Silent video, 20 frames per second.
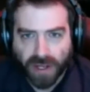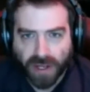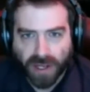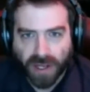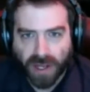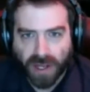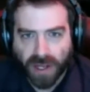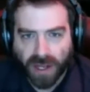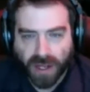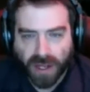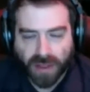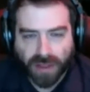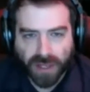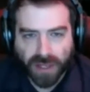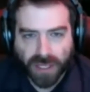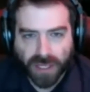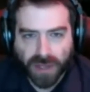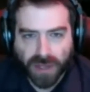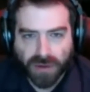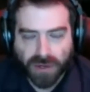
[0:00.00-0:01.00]
the
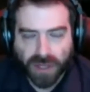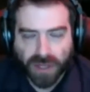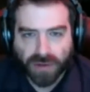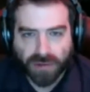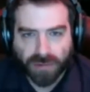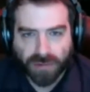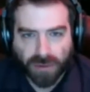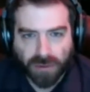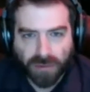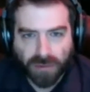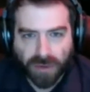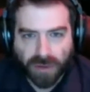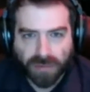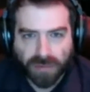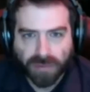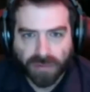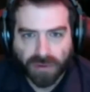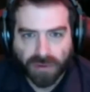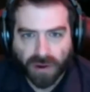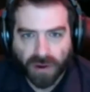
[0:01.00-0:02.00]

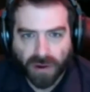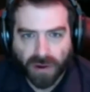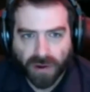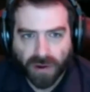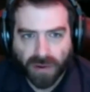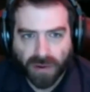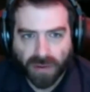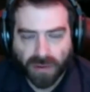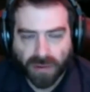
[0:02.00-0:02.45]
neoconservatives are